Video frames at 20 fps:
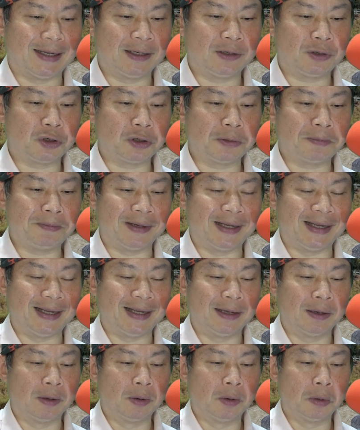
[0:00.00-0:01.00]
it should
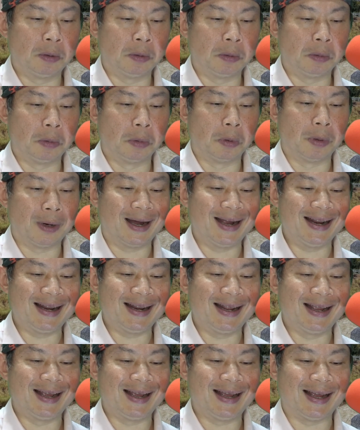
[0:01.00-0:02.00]
be
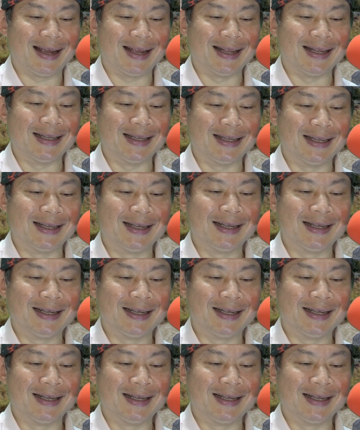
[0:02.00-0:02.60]
1 and